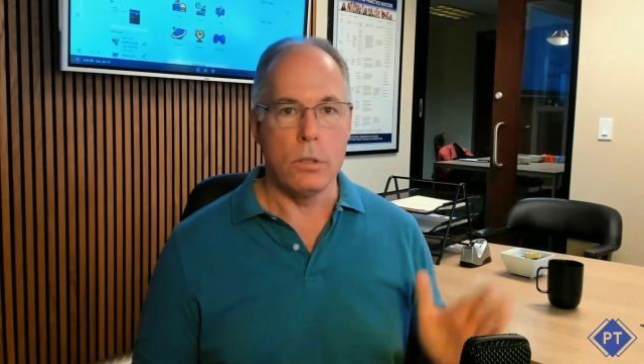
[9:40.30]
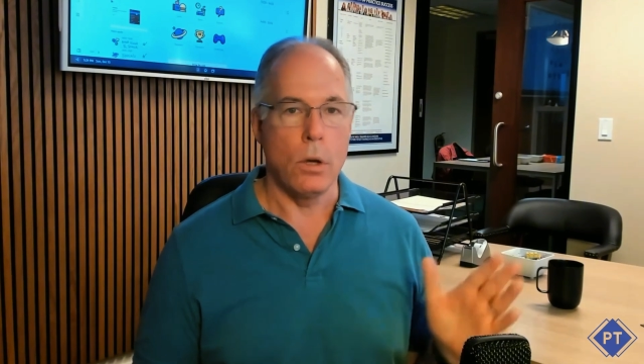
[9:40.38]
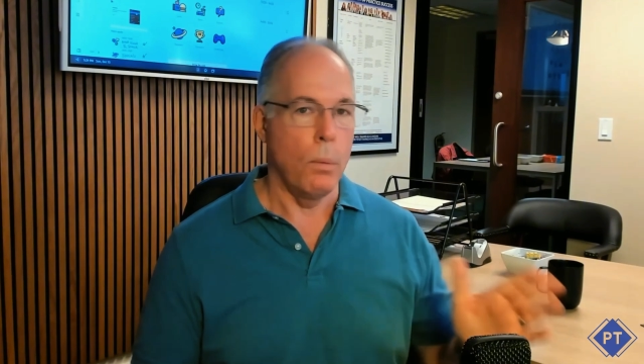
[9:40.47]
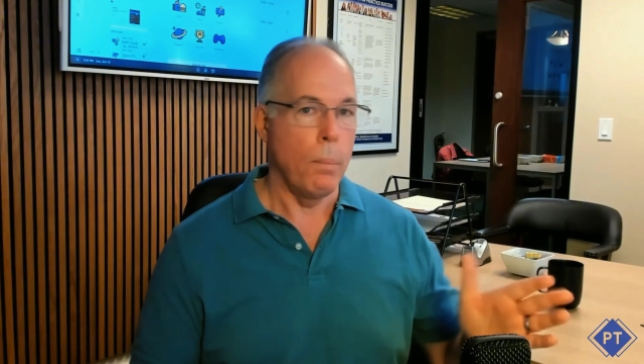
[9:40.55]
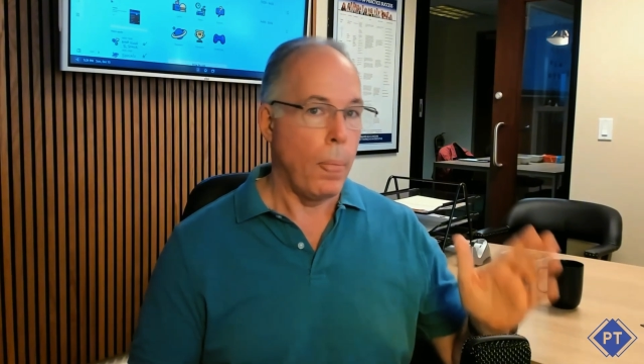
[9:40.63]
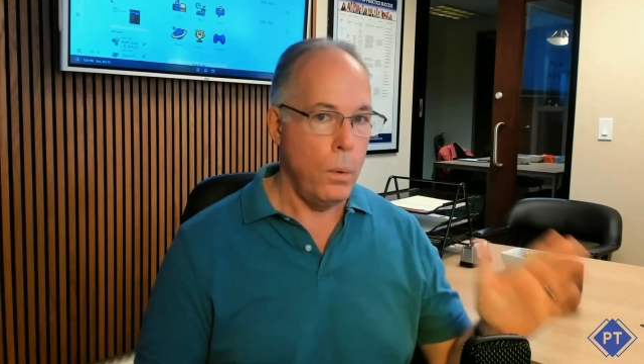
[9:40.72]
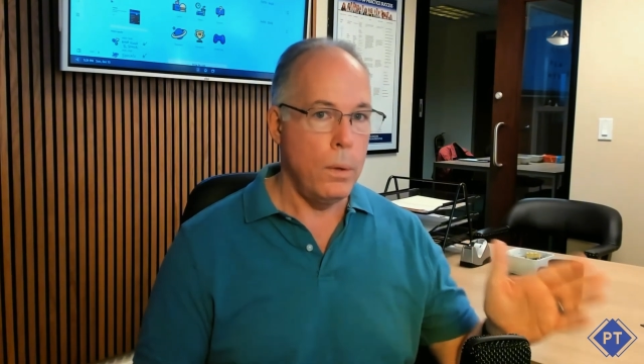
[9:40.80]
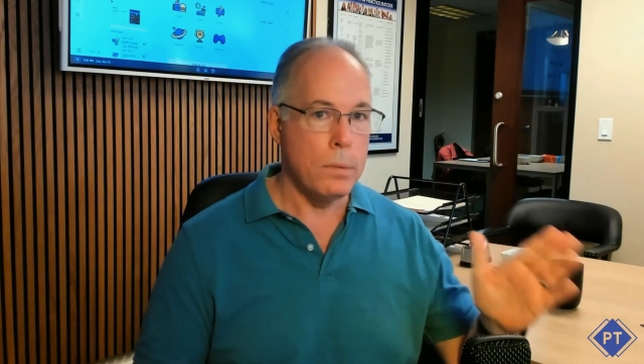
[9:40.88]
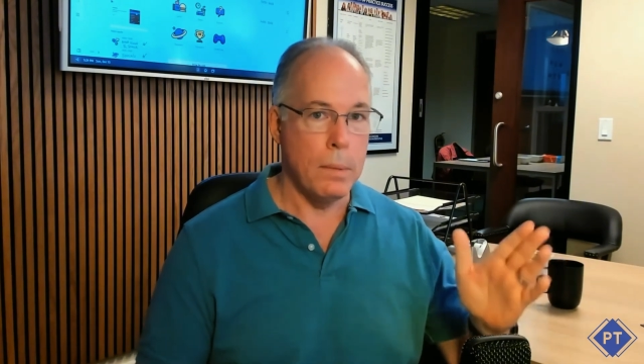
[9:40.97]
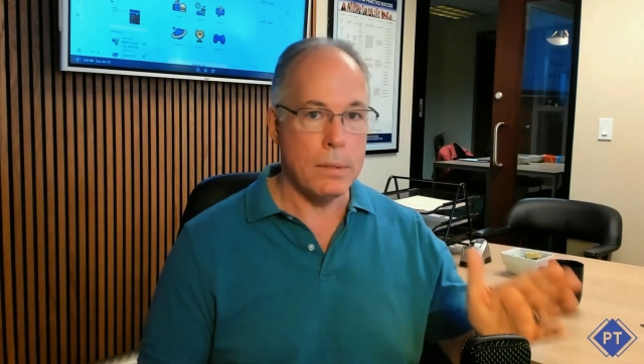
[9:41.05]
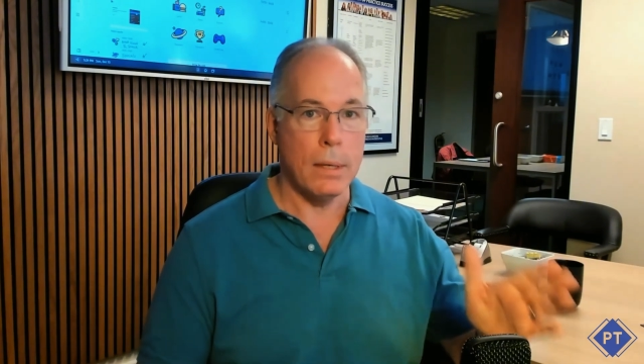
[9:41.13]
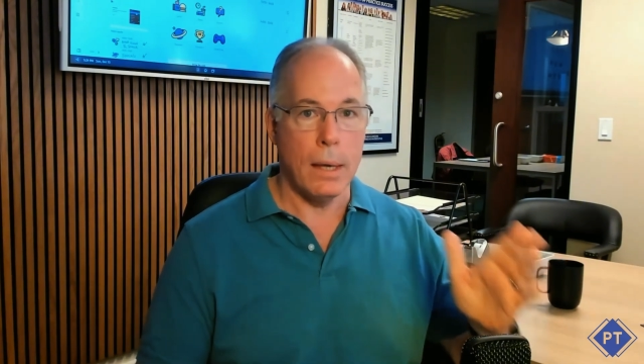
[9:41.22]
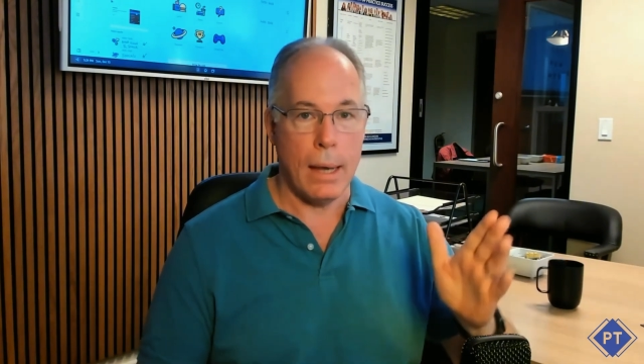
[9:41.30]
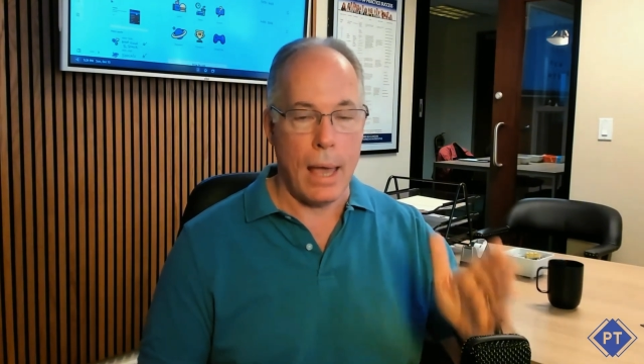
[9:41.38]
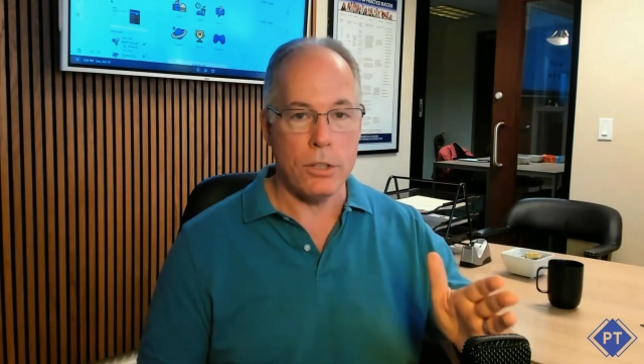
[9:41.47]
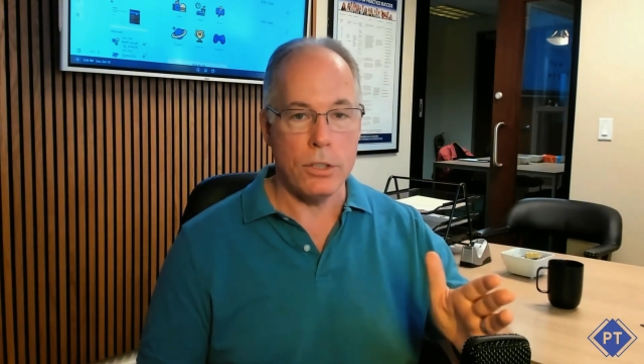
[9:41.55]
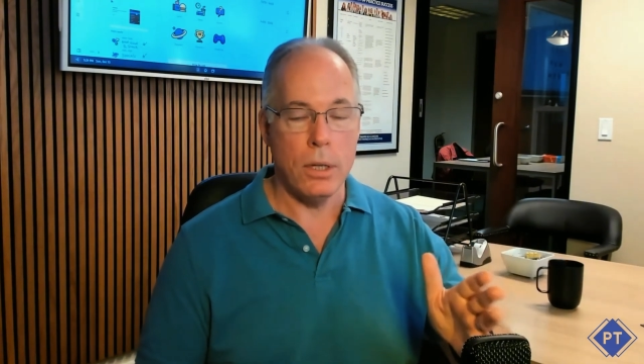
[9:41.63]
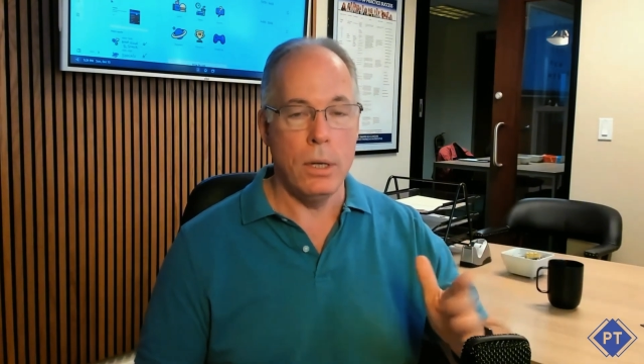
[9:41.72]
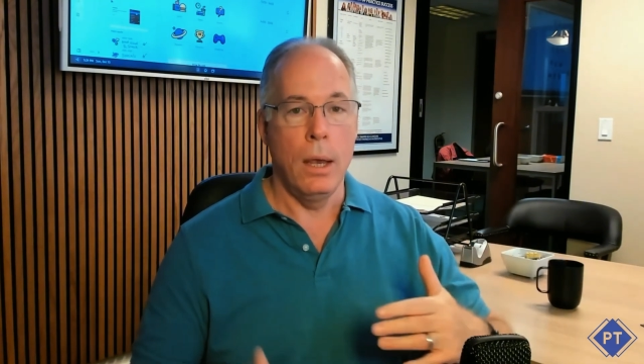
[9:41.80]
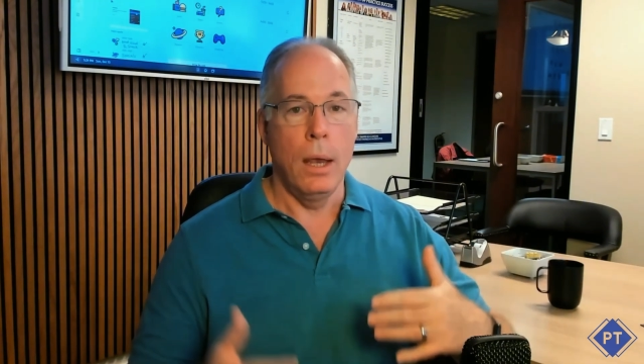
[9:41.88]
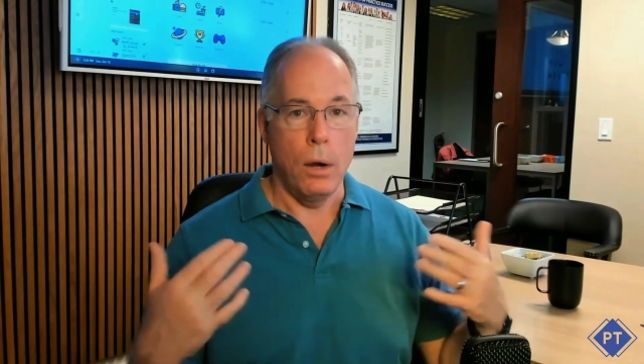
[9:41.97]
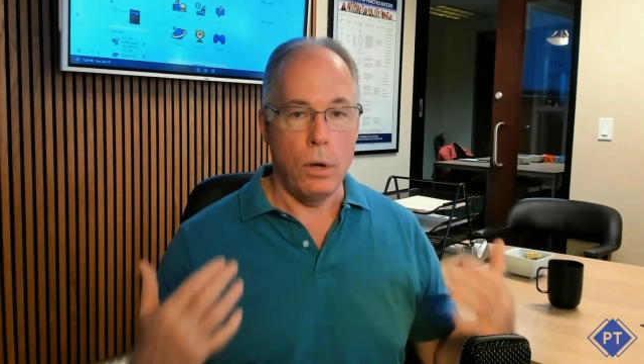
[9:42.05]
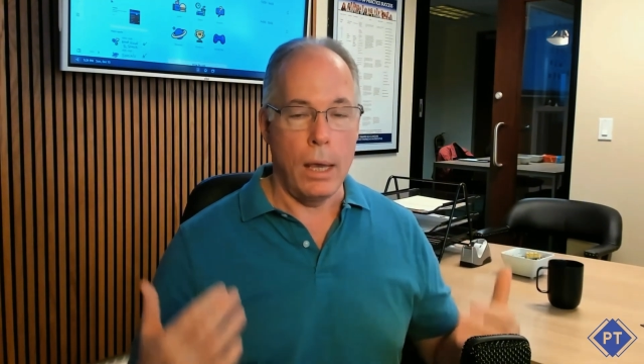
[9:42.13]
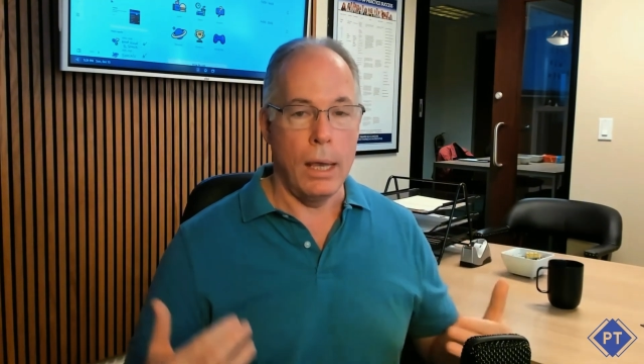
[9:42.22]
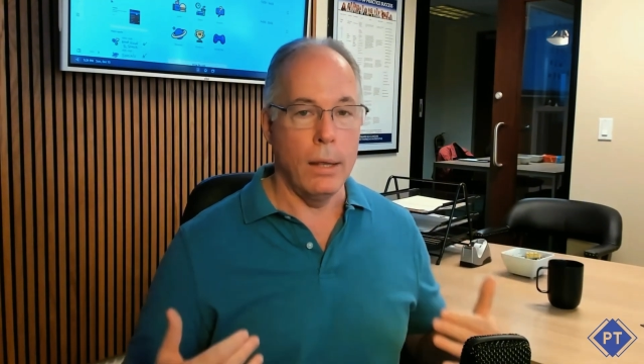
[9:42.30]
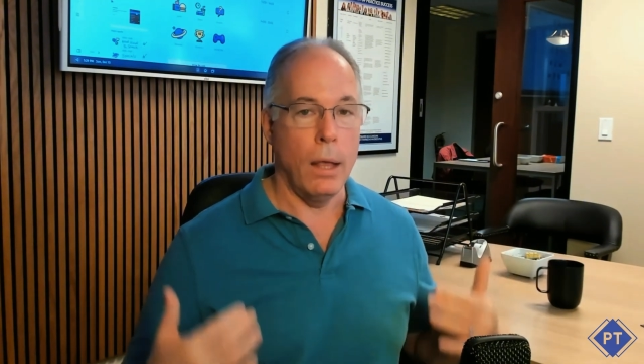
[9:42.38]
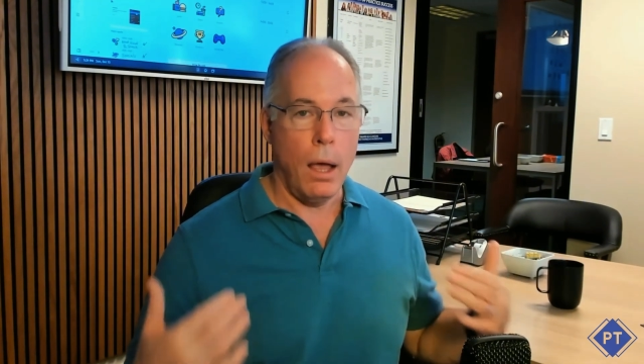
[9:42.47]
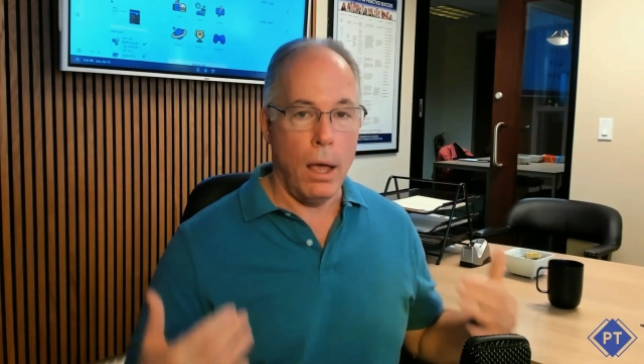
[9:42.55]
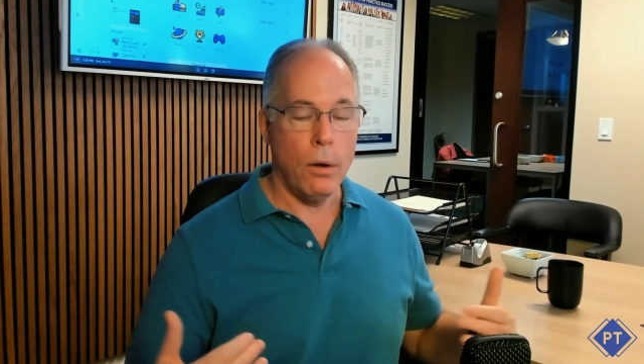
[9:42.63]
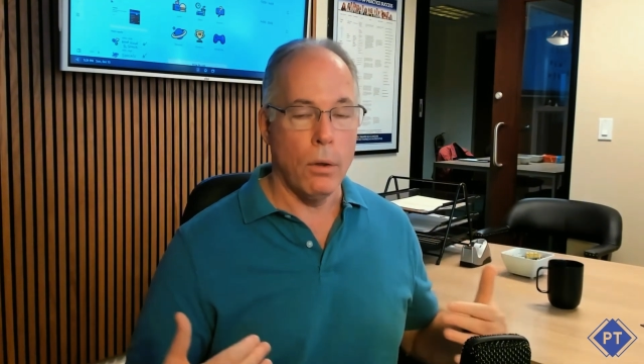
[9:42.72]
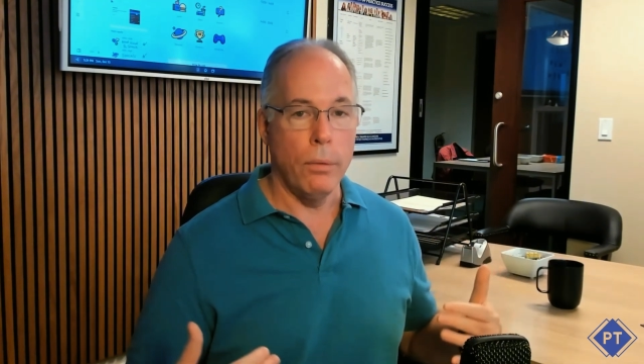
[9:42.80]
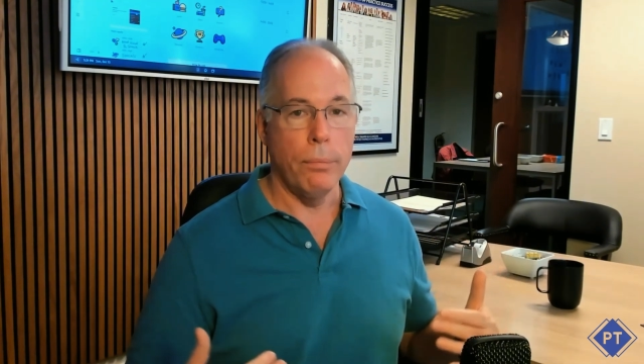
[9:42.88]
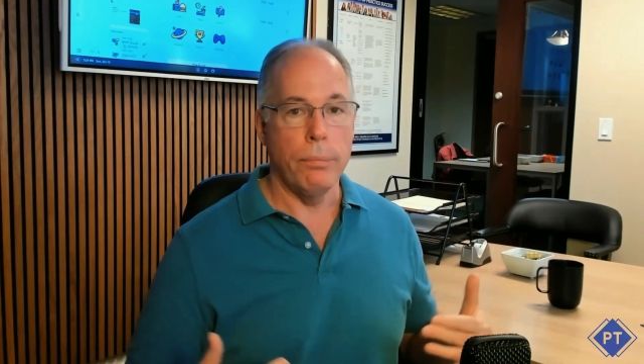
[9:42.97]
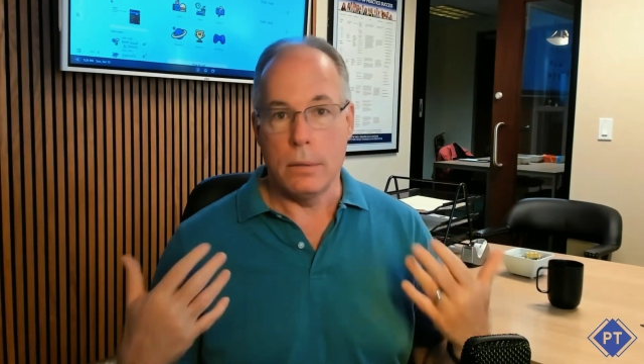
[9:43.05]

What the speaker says: So who is missing in action? And in the huddle,